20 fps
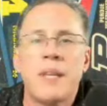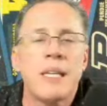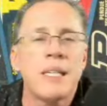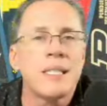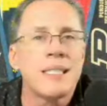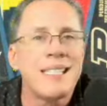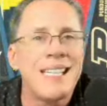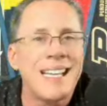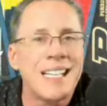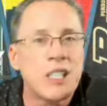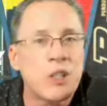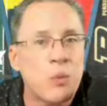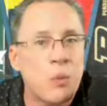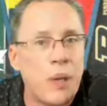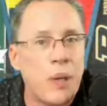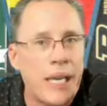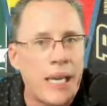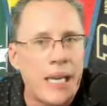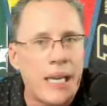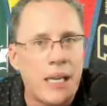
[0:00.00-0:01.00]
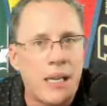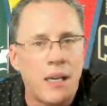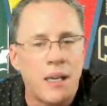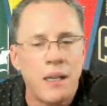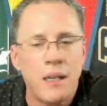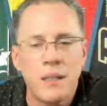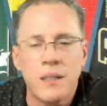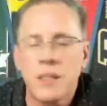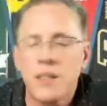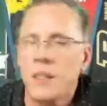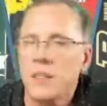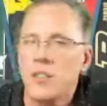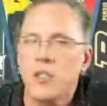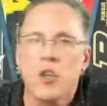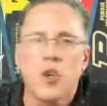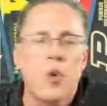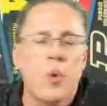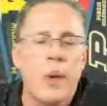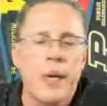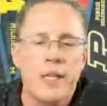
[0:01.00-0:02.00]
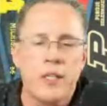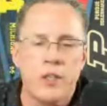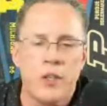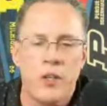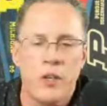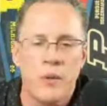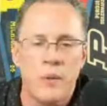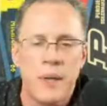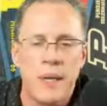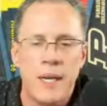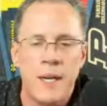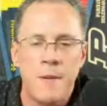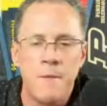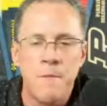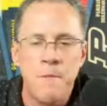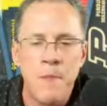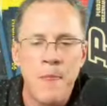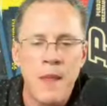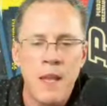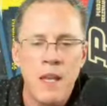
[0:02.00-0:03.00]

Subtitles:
That is next week. That's a quick turnaround.